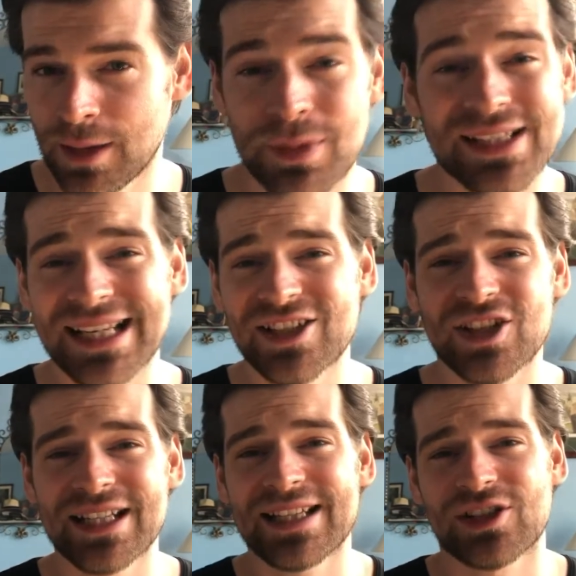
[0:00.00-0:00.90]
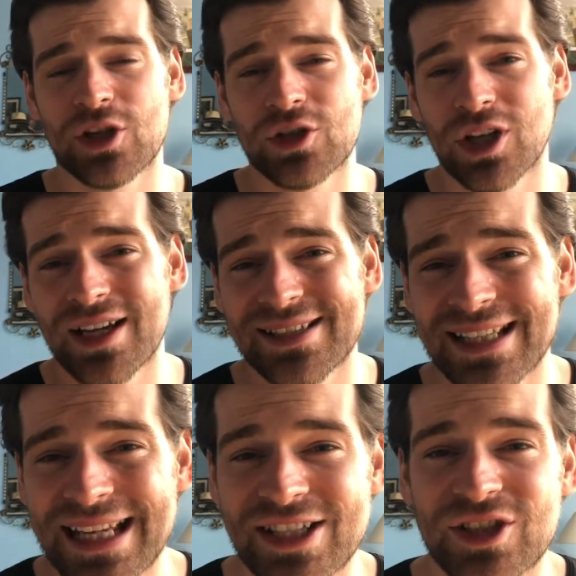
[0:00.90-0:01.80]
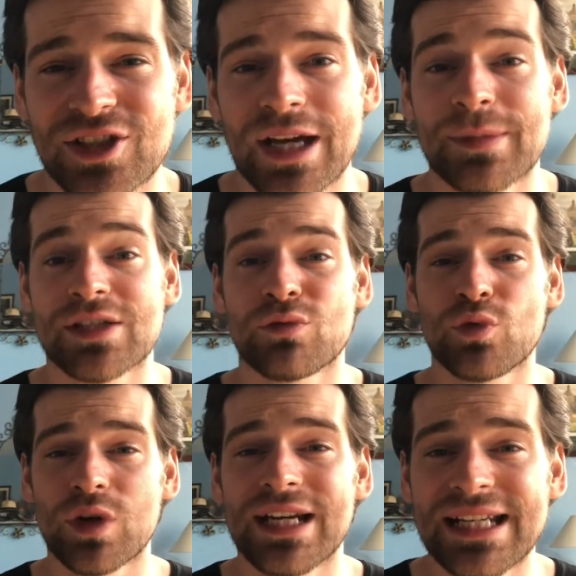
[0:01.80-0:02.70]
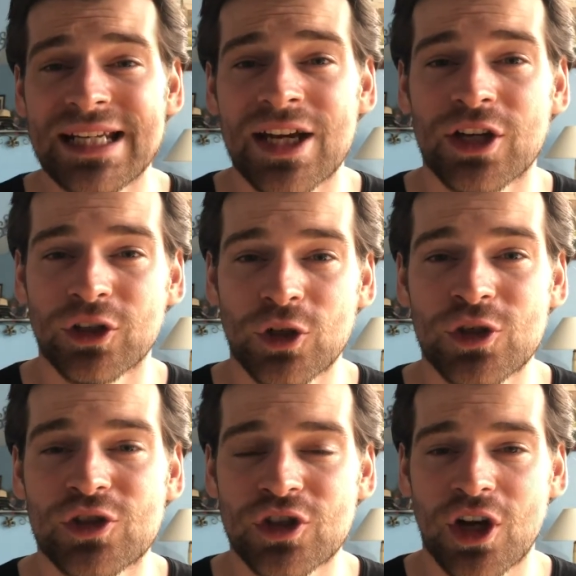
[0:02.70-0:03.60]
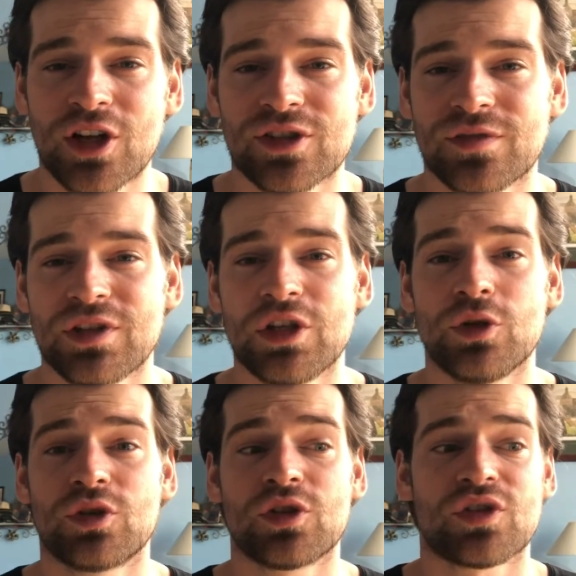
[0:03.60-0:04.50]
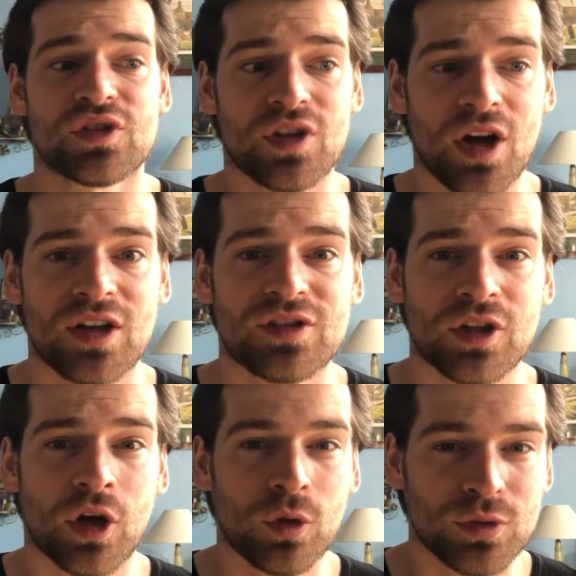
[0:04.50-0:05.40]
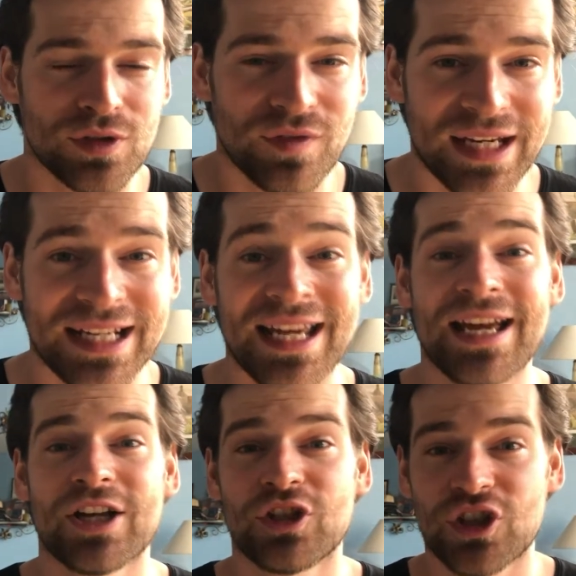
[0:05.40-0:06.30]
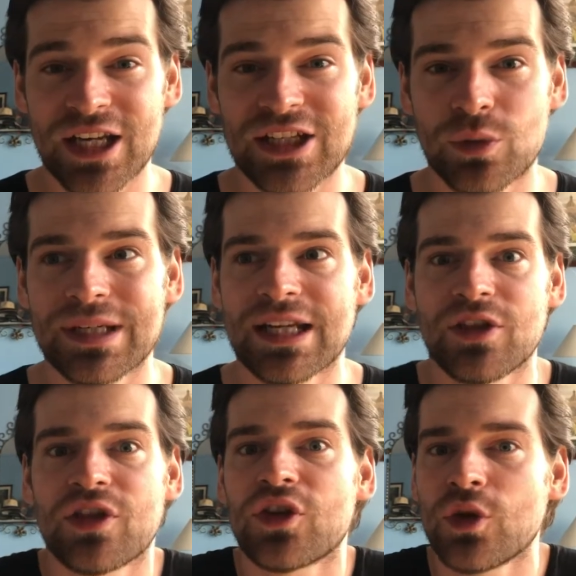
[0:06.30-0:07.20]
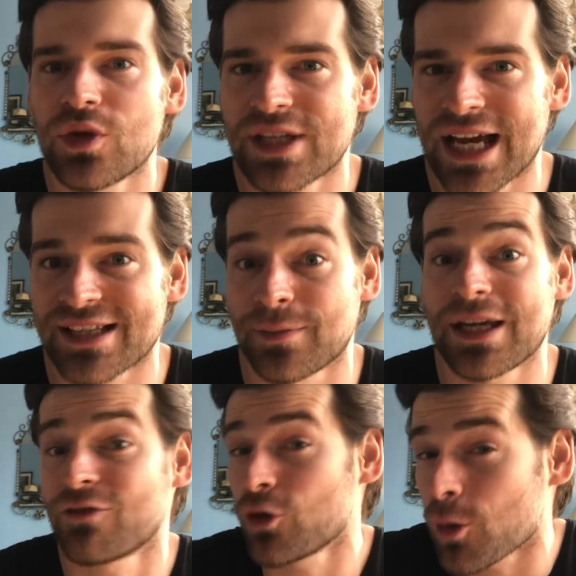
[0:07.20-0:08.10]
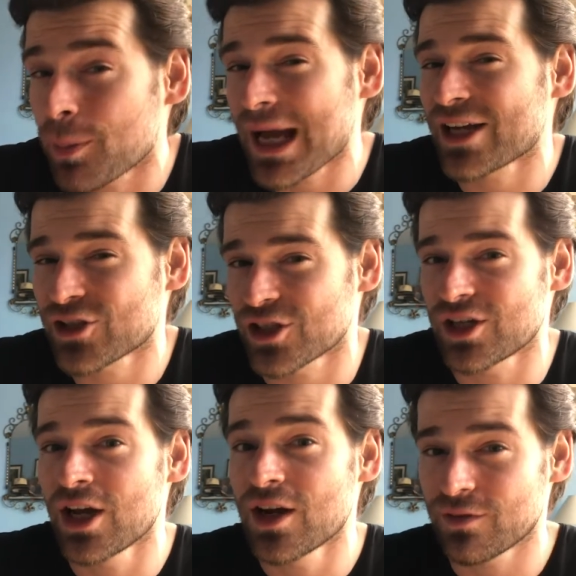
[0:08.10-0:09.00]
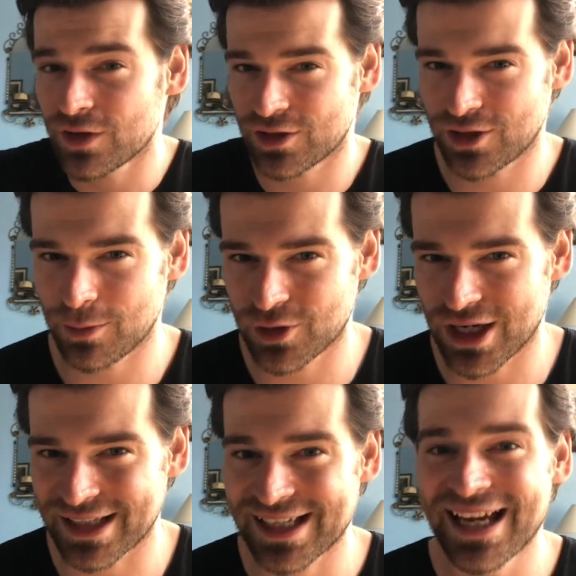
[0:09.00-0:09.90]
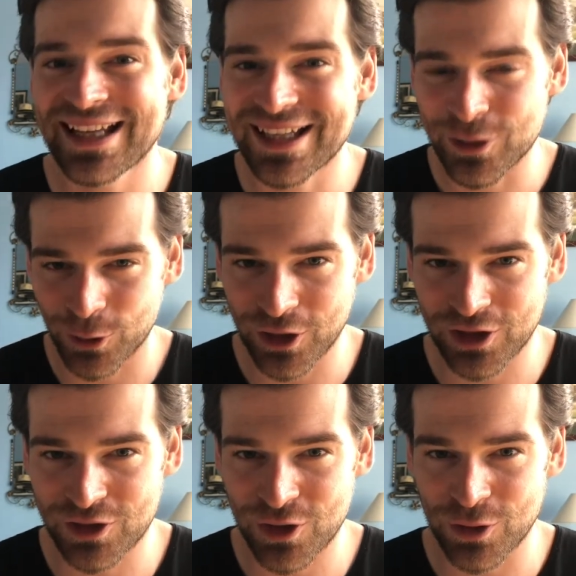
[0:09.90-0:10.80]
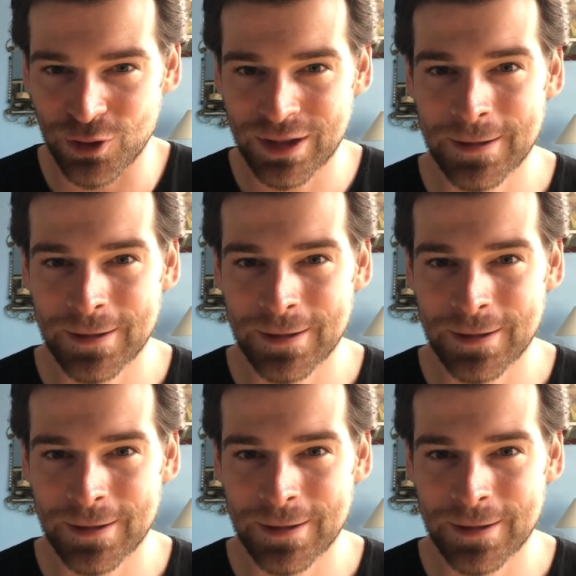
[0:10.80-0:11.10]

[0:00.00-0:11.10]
But essentially, the social isolation time is a really good chance for you to start to cultivate a genuine enthusiasm, if not passion, for the subject that you're going to do.